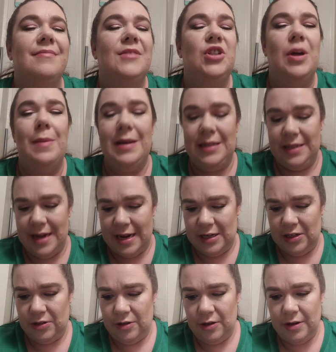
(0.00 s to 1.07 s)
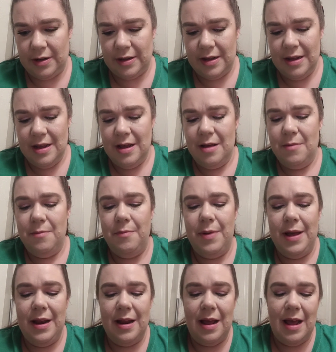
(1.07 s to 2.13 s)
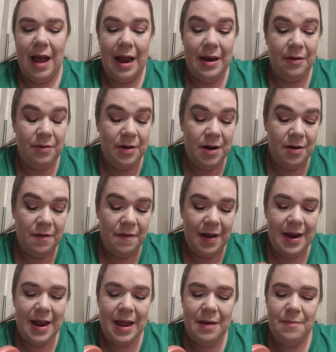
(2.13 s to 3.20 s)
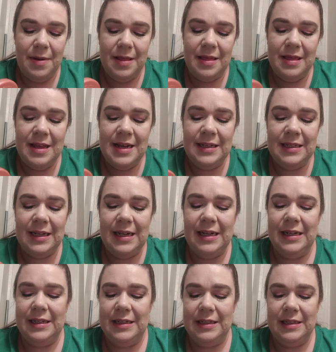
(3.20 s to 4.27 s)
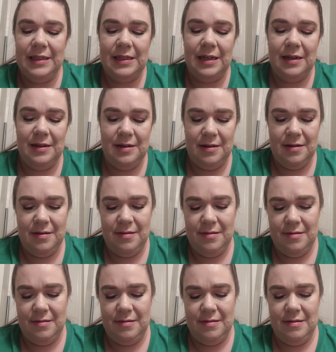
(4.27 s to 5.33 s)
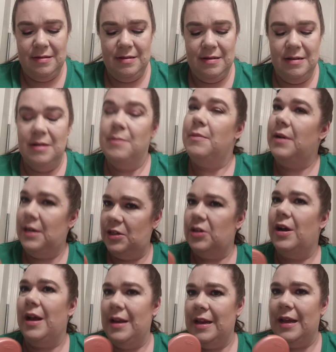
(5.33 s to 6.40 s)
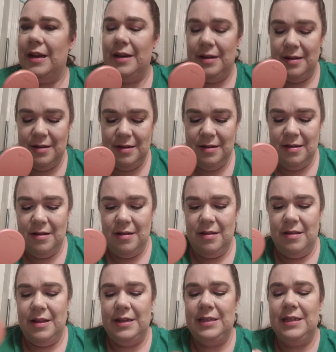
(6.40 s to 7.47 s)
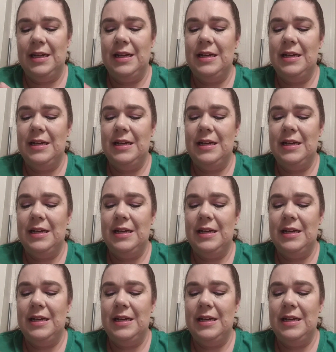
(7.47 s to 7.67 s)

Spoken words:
Shop My Stash look, but I don't know if I did. But this is, pretty sure I did. This